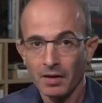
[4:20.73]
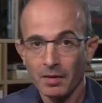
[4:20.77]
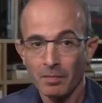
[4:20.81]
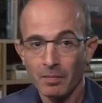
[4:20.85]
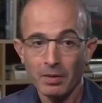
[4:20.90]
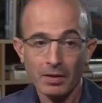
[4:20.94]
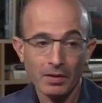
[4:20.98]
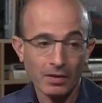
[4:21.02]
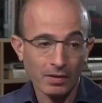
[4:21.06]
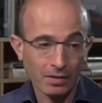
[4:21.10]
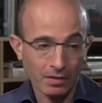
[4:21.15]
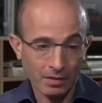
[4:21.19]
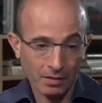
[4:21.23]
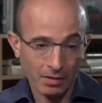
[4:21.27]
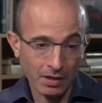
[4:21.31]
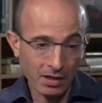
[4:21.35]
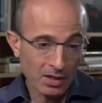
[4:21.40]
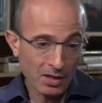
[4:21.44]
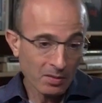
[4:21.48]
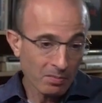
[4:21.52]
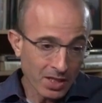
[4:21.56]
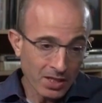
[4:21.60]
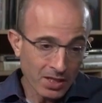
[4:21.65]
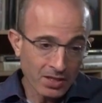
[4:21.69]
But then
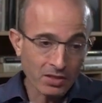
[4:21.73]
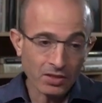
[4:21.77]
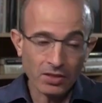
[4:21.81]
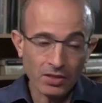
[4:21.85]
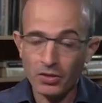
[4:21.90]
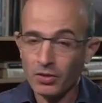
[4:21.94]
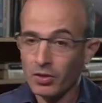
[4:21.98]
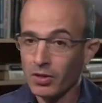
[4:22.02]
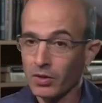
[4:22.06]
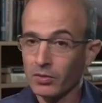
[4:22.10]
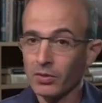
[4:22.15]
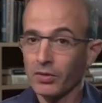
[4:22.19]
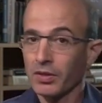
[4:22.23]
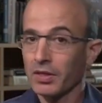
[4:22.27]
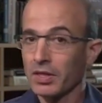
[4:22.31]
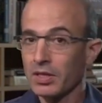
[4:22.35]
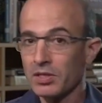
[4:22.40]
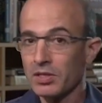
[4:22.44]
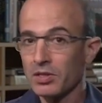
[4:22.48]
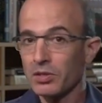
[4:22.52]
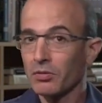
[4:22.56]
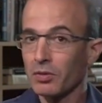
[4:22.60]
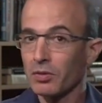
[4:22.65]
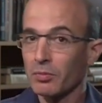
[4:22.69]
immediately you go to the
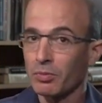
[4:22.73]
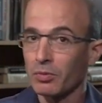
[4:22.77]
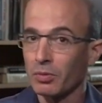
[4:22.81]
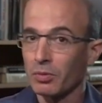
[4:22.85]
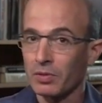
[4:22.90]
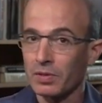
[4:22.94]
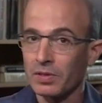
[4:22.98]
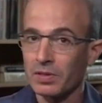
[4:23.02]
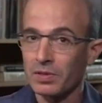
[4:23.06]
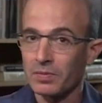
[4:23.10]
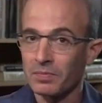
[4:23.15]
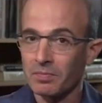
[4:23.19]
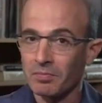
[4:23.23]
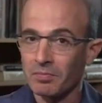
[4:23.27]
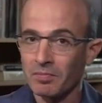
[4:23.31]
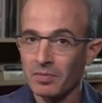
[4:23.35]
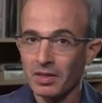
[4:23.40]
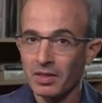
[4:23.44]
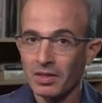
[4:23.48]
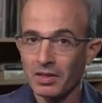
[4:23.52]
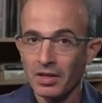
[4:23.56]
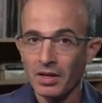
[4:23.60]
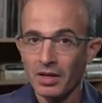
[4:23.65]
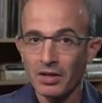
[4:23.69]
history books
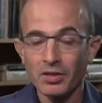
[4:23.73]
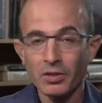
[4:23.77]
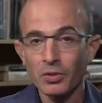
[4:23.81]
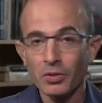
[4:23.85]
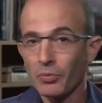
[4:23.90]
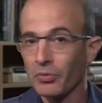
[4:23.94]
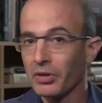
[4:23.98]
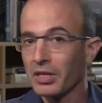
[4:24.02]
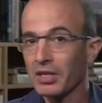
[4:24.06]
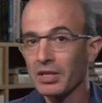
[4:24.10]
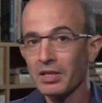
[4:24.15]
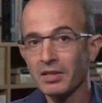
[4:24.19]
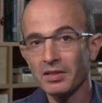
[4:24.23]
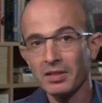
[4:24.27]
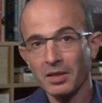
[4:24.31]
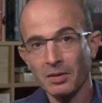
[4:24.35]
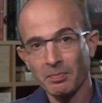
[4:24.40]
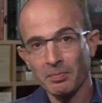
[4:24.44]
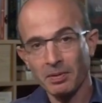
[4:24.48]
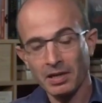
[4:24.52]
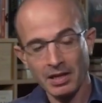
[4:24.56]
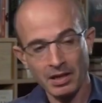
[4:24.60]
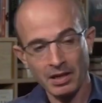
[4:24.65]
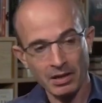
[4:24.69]
and you read
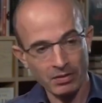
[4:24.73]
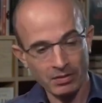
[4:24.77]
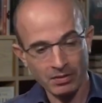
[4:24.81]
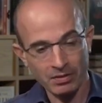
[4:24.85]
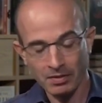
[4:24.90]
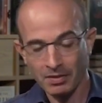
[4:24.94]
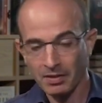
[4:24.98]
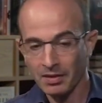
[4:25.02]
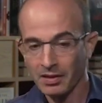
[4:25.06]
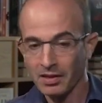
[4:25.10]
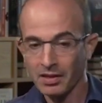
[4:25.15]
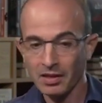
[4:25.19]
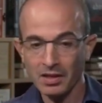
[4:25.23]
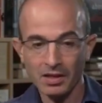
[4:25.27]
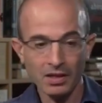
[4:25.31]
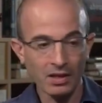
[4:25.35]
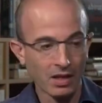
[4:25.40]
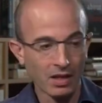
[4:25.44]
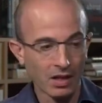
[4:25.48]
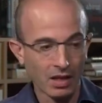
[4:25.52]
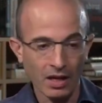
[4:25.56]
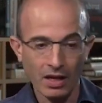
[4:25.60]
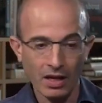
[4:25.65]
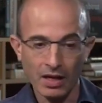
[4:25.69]
about the
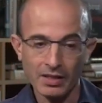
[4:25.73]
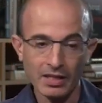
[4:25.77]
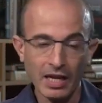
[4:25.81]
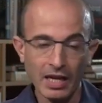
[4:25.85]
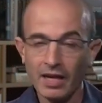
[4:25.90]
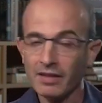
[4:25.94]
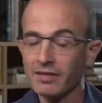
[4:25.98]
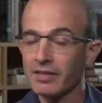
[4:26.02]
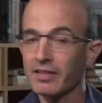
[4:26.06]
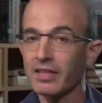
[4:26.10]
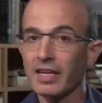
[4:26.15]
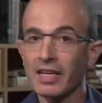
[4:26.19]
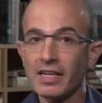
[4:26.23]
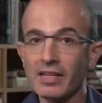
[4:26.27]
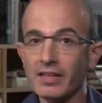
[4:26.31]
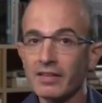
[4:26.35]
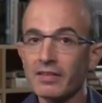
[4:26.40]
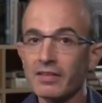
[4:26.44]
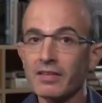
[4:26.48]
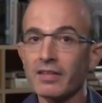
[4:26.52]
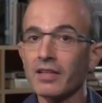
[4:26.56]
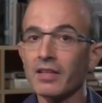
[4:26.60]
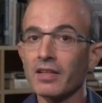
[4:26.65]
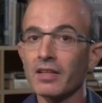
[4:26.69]

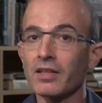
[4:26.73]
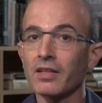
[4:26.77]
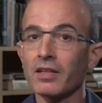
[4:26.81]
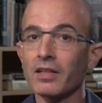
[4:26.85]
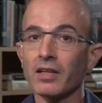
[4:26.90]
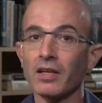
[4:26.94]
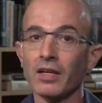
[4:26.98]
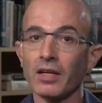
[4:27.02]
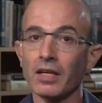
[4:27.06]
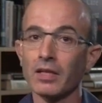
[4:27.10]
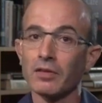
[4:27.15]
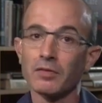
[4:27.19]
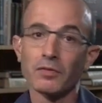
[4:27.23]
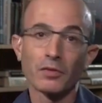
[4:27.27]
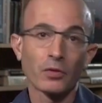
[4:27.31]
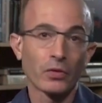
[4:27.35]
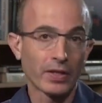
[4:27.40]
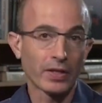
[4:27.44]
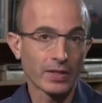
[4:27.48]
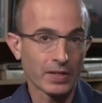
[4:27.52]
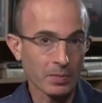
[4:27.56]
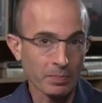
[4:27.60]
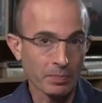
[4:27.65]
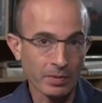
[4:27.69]
1918
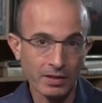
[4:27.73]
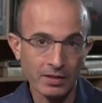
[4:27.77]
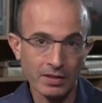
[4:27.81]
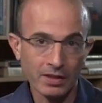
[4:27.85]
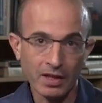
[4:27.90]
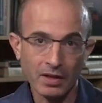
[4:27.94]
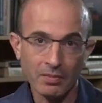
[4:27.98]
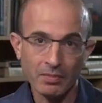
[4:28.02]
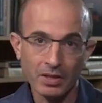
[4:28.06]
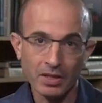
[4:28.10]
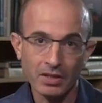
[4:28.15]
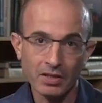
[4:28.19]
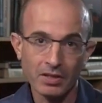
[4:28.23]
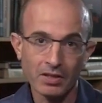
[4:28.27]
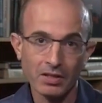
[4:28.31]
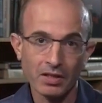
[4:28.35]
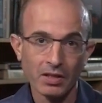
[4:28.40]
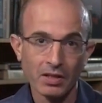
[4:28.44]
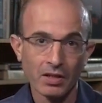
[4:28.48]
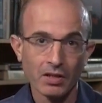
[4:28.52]
influenza pandemic,